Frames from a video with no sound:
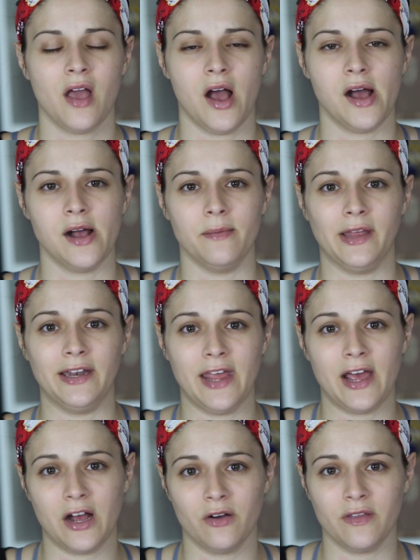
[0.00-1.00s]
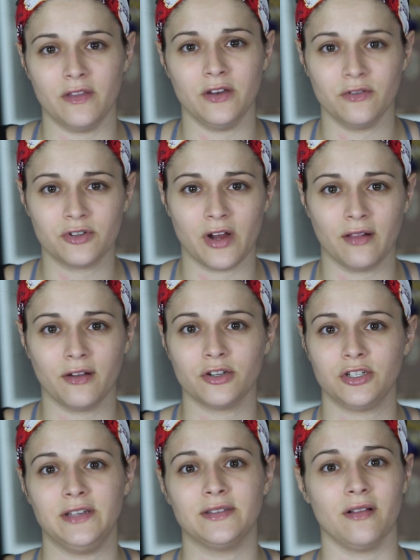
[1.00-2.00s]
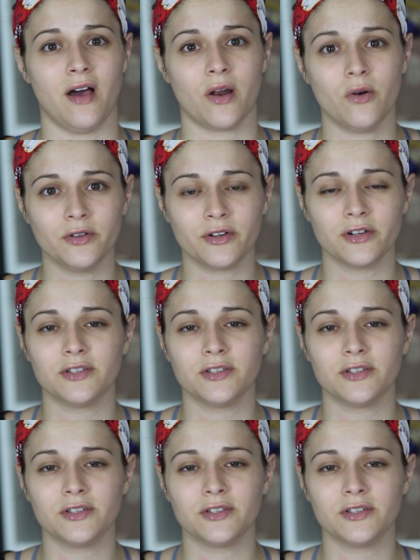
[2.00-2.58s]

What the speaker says: And now in the new trailer, she's a lot older,